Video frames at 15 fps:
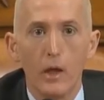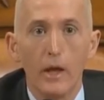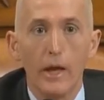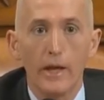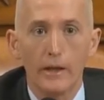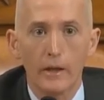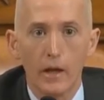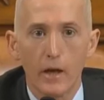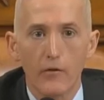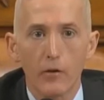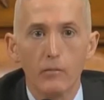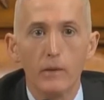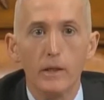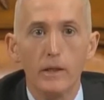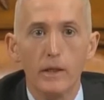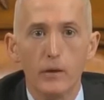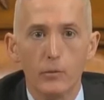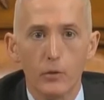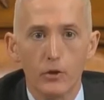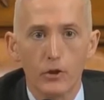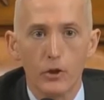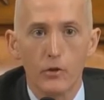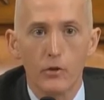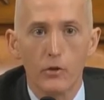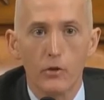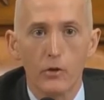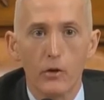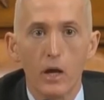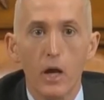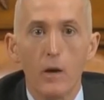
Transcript: And government in return